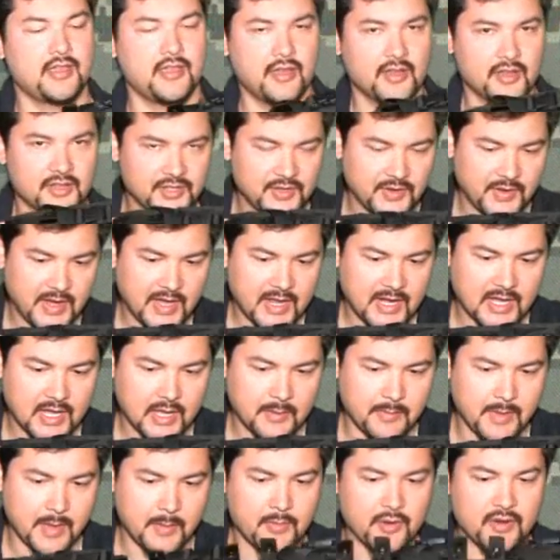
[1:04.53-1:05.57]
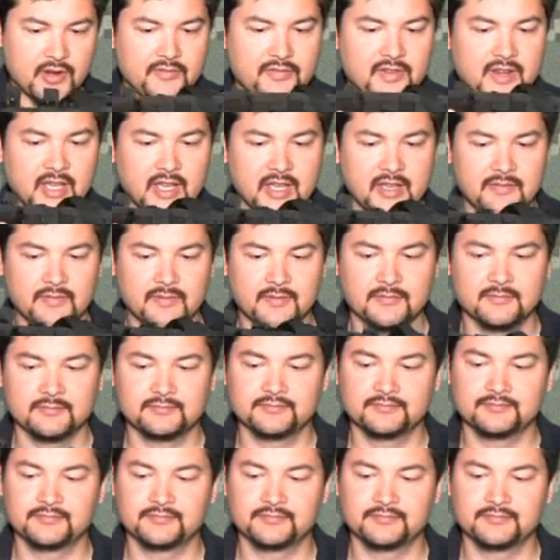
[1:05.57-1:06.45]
You also get a commemorative knife,